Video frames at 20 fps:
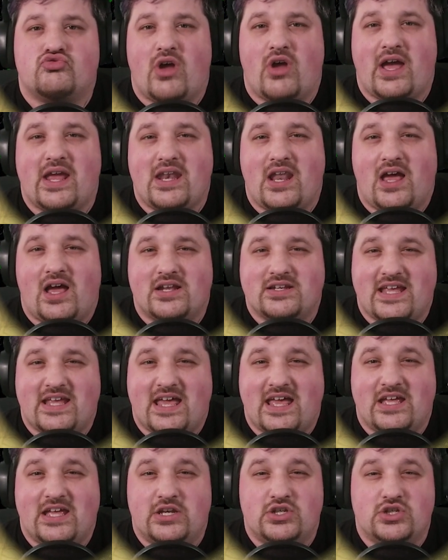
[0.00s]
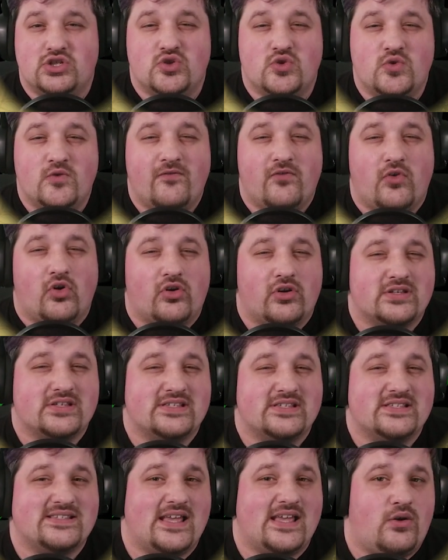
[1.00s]
Try not to head too far
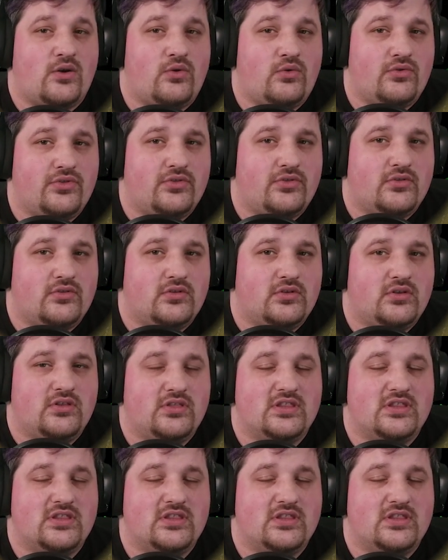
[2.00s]
south.